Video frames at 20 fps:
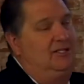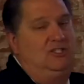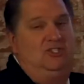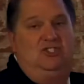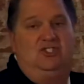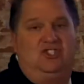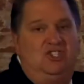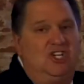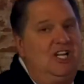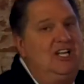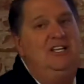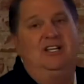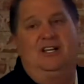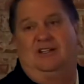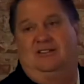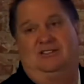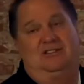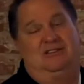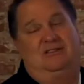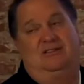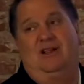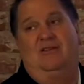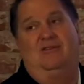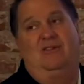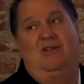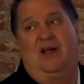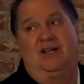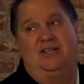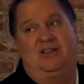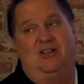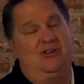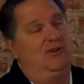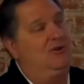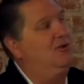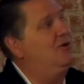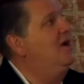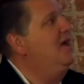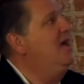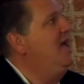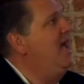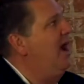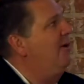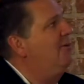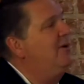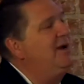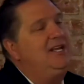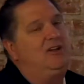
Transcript: genius level IQ. And what he